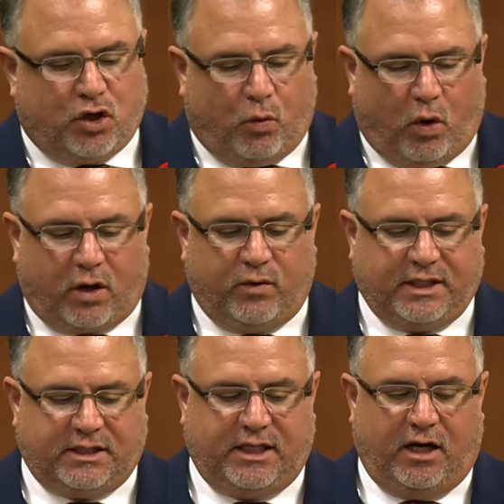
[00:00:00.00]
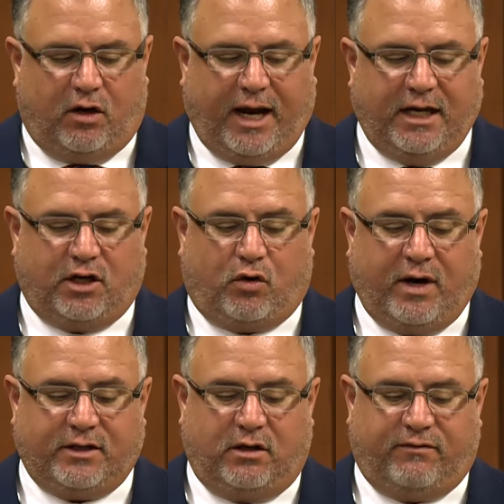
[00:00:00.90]
to work with the CRA to
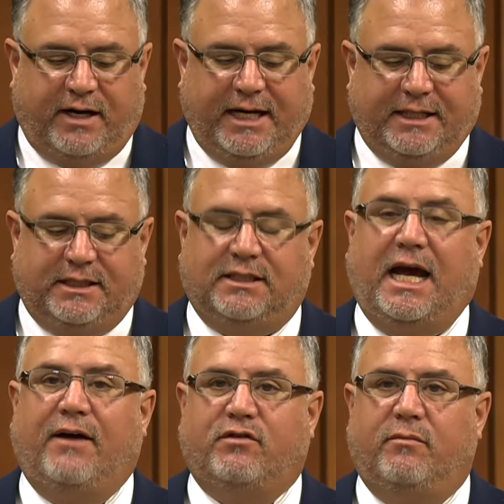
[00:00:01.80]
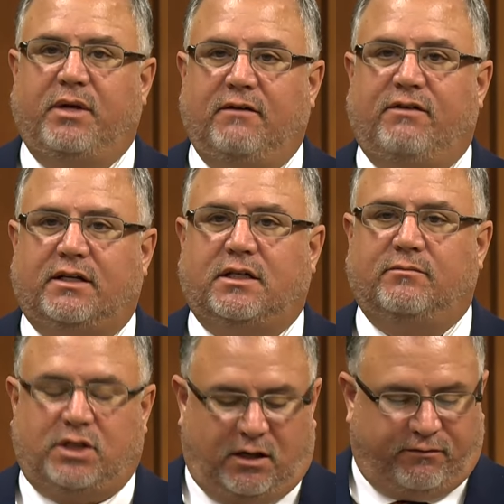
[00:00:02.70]
correct their finances after being
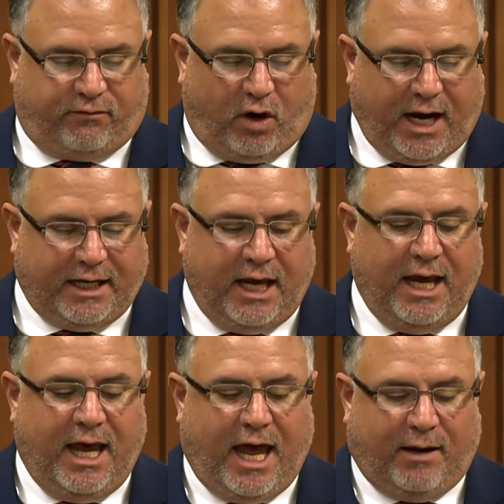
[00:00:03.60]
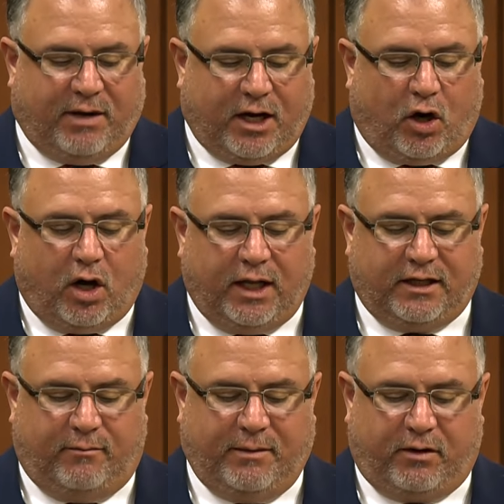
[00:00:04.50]
victims of fraud. And my
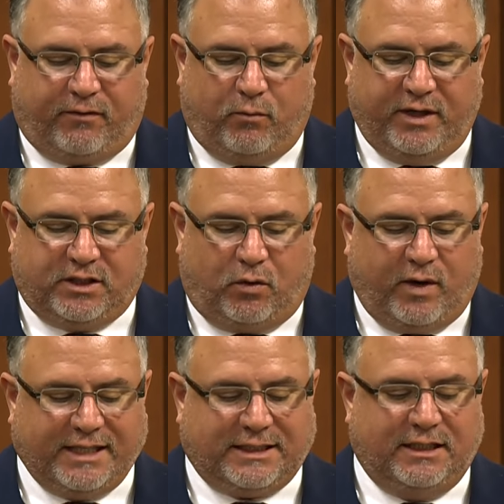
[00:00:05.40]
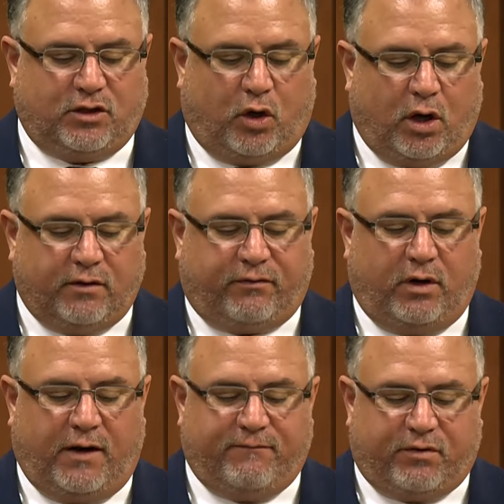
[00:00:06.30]
colleague, the member from Windsor West, has called
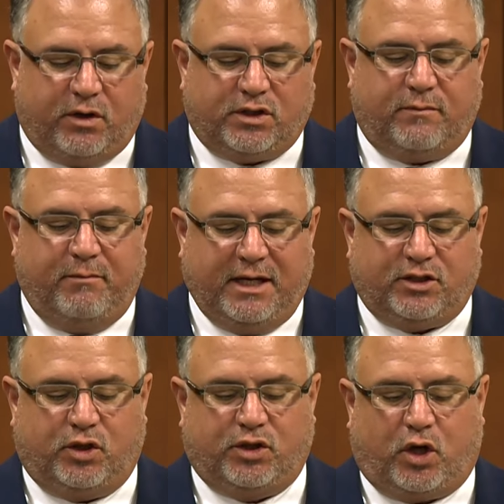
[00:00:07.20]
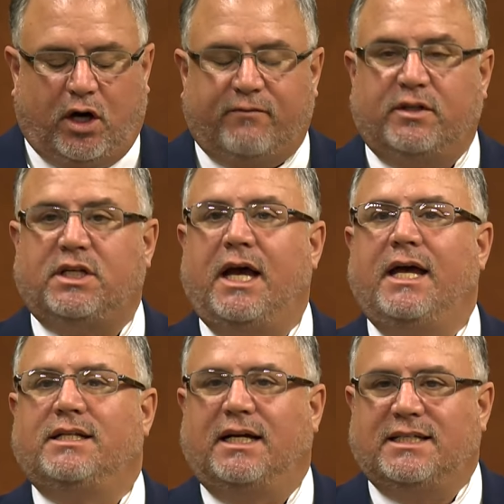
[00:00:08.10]
for a First Minister's Conference
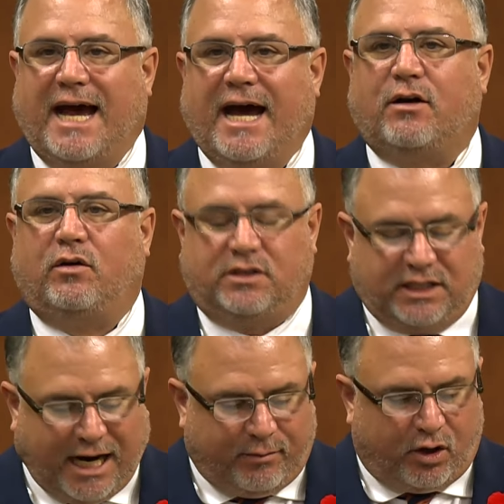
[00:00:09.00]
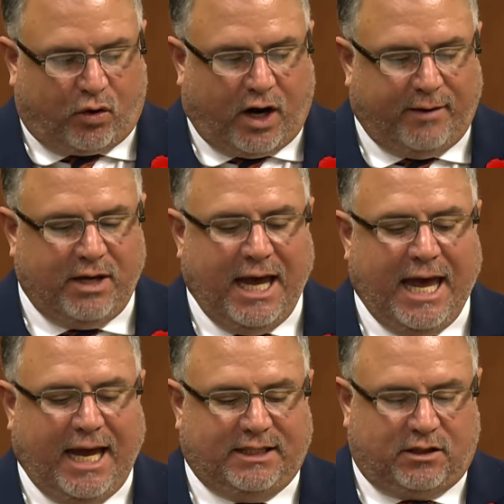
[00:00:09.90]
to tackle cybercrime.
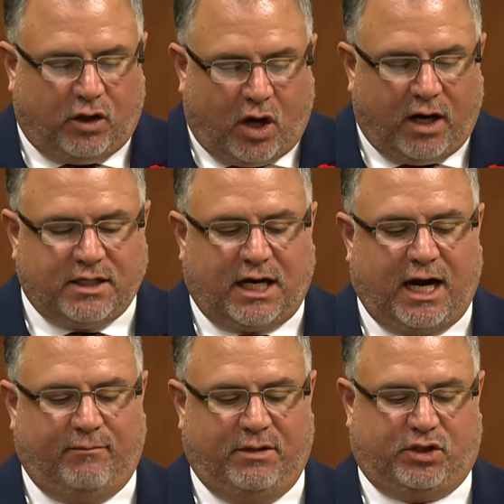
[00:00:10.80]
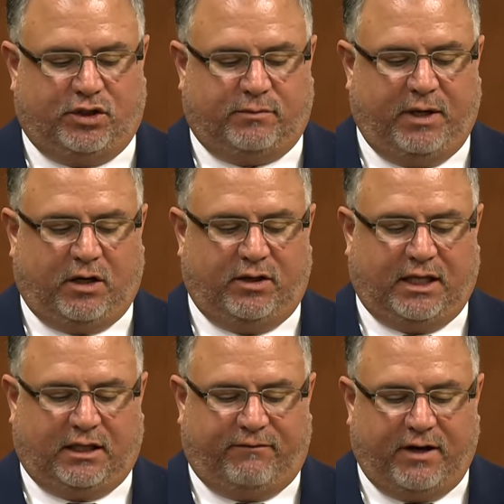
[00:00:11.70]
It's long time, Mr. Speaker,
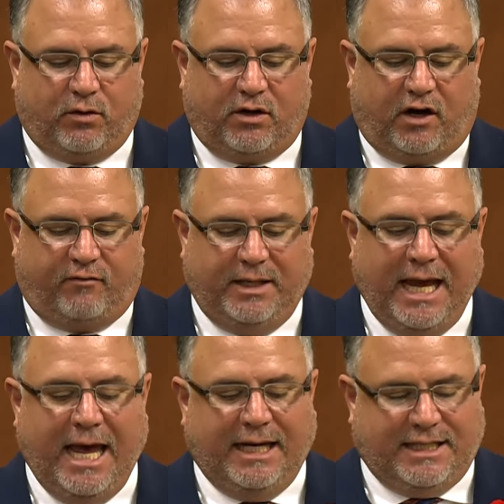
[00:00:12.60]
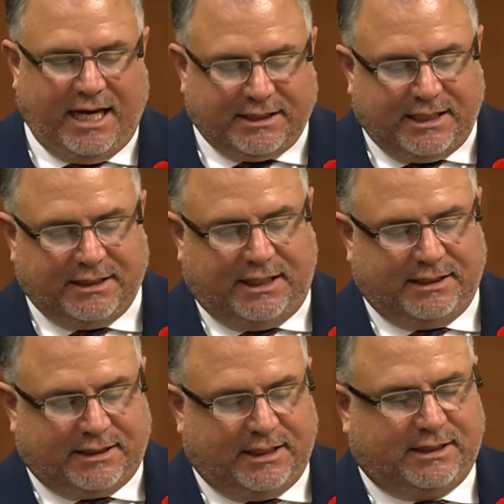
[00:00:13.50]
that the federal government takes these
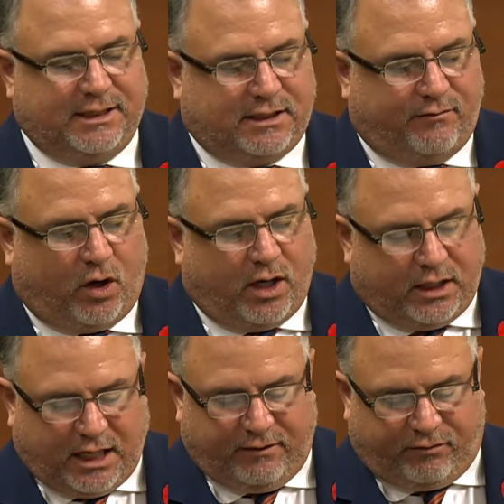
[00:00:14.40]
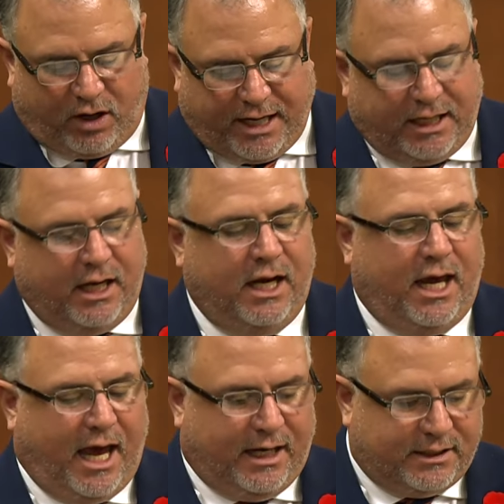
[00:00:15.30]
instances of online fraud
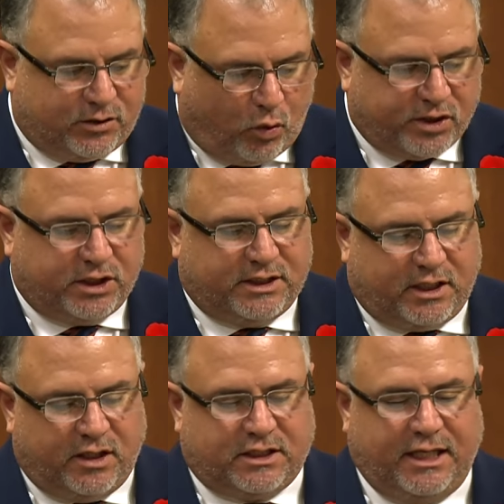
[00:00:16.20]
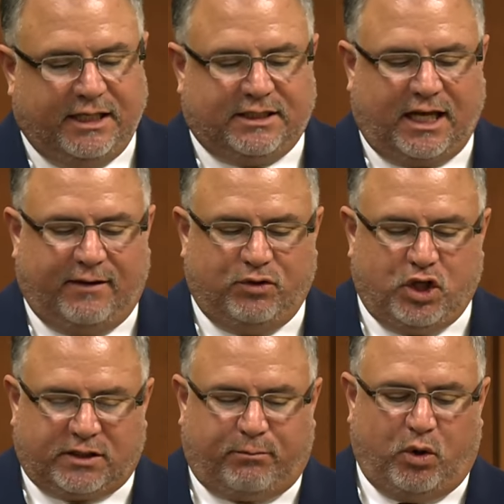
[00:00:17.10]
and extortion seriously instead of
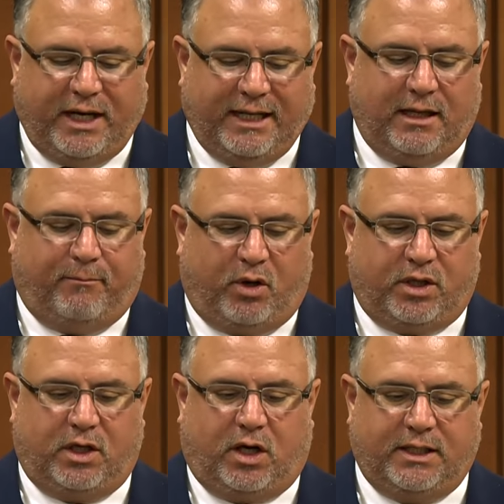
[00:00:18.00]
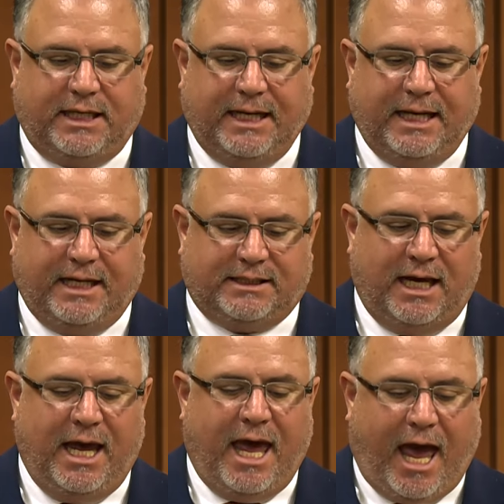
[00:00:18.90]
just putting the burden on Canadians.
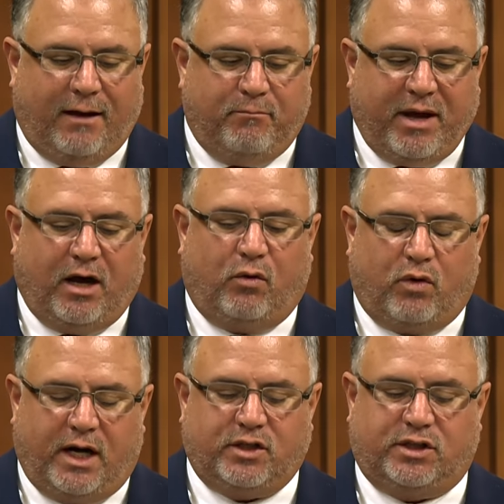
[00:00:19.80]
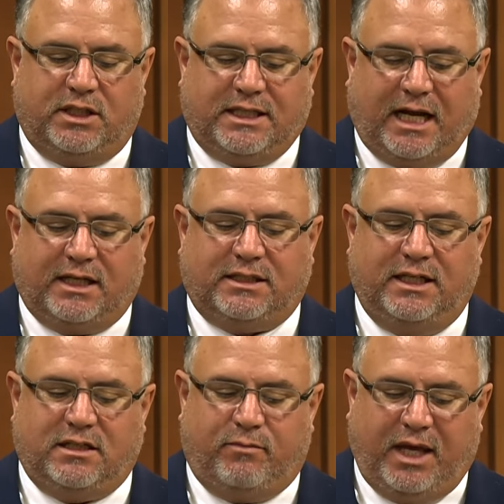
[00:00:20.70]
And Bell, Rogers and Telus
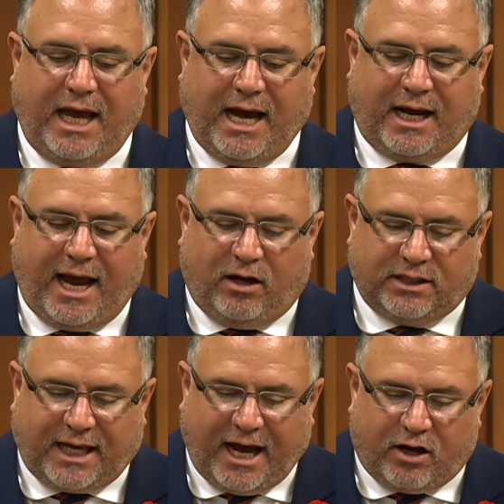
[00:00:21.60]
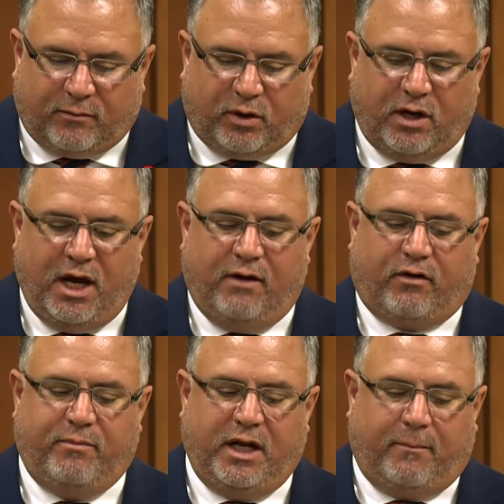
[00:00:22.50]
need to be held accountable
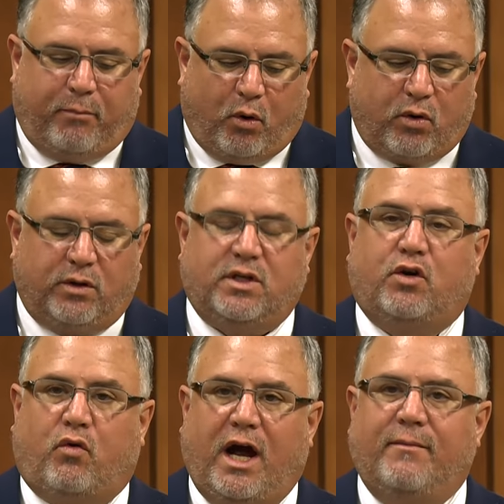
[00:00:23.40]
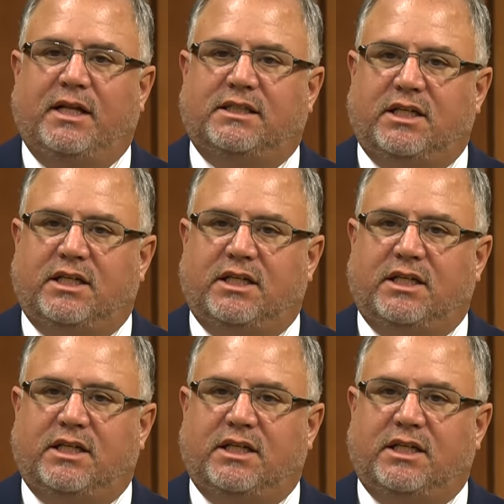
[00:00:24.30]
for being a portal to crime, and the